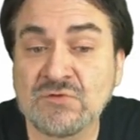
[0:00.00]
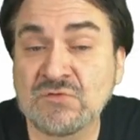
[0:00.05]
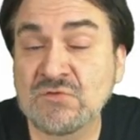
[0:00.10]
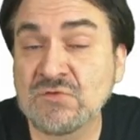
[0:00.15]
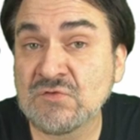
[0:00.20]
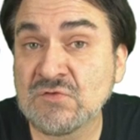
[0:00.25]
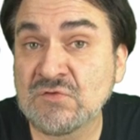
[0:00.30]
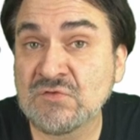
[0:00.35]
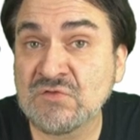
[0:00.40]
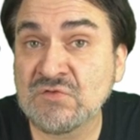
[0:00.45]
This
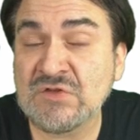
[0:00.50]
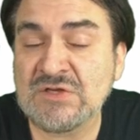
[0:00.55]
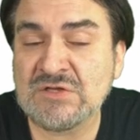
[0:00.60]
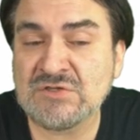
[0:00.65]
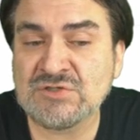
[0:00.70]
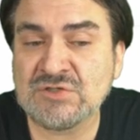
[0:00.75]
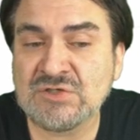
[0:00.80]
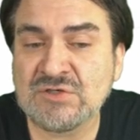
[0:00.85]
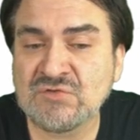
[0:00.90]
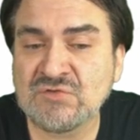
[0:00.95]
is a
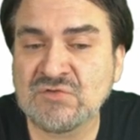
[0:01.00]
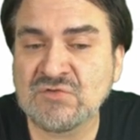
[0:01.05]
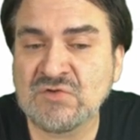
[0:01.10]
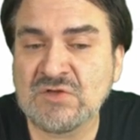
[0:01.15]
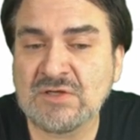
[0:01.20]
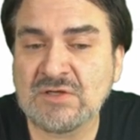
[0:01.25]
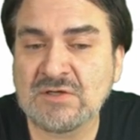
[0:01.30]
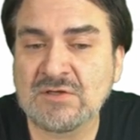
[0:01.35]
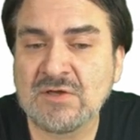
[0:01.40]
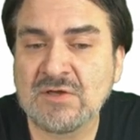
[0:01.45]

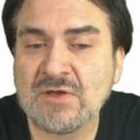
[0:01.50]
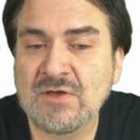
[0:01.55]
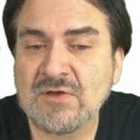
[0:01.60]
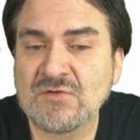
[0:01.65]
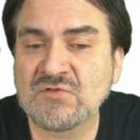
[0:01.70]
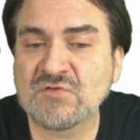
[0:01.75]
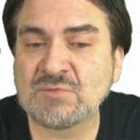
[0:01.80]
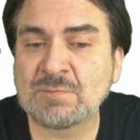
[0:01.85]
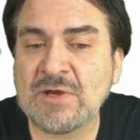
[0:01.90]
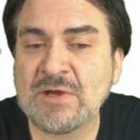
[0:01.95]
CGC
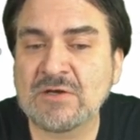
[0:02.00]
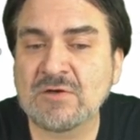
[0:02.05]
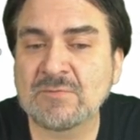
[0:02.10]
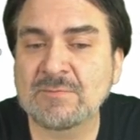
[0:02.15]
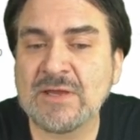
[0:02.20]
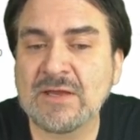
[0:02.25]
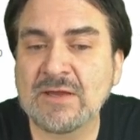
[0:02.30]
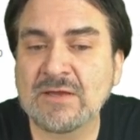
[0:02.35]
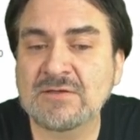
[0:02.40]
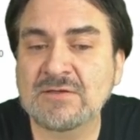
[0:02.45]

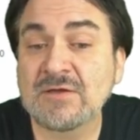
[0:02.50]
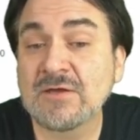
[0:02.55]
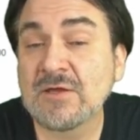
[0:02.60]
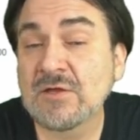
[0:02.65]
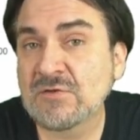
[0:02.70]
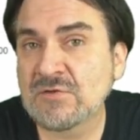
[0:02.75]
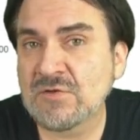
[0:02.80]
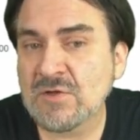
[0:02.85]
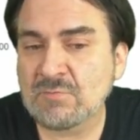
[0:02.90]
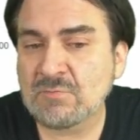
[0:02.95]
Spider-Man
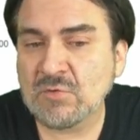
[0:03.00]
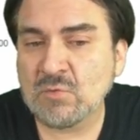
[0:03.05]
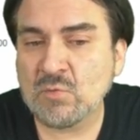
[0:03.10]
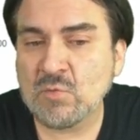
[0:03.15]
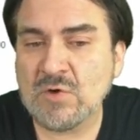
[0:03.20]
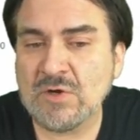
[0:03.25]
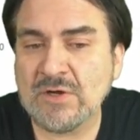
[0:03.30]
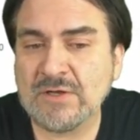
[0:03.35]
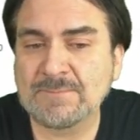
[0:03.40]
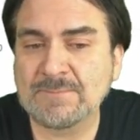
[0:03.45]
number
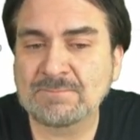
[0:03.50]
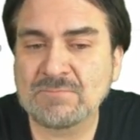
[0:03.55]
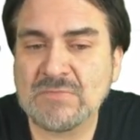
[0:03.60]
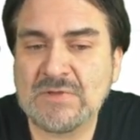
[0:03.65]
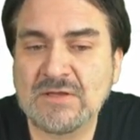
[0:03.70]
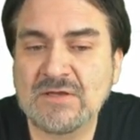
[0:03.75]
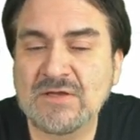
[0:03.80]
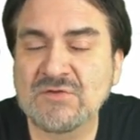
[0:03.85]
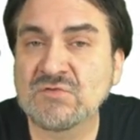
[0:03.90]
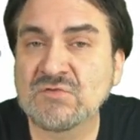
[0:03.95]
one
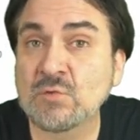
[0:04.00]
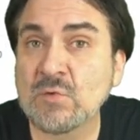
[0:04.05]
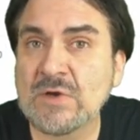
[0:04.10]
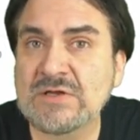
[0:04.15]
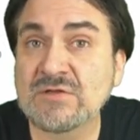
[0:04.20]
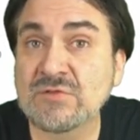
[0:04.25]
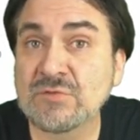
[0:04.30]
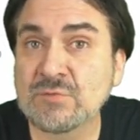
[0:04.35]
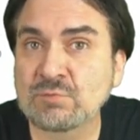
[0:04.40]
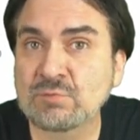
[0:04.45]
it's
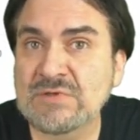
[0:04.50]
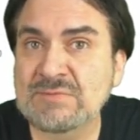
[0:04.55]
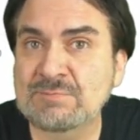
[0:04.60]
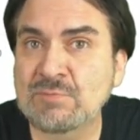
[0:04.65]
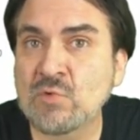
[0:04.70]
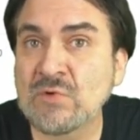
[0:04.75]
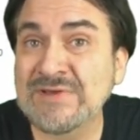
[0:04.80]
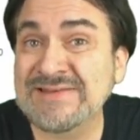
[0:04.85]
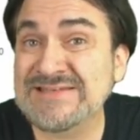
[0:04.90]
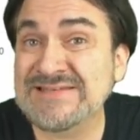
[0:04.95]
graded
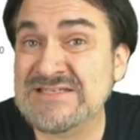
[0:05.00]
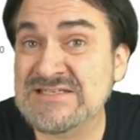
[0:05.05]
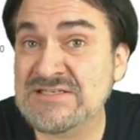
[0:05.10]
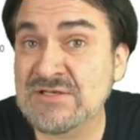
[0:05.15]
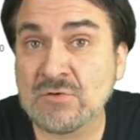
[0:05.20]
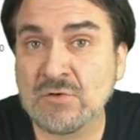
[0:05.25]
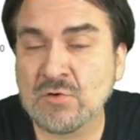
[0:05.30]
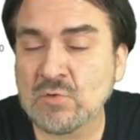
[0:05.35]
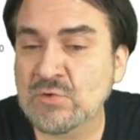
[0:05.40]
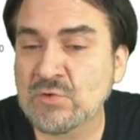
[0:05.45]

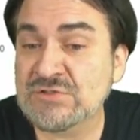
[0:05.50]
3.0,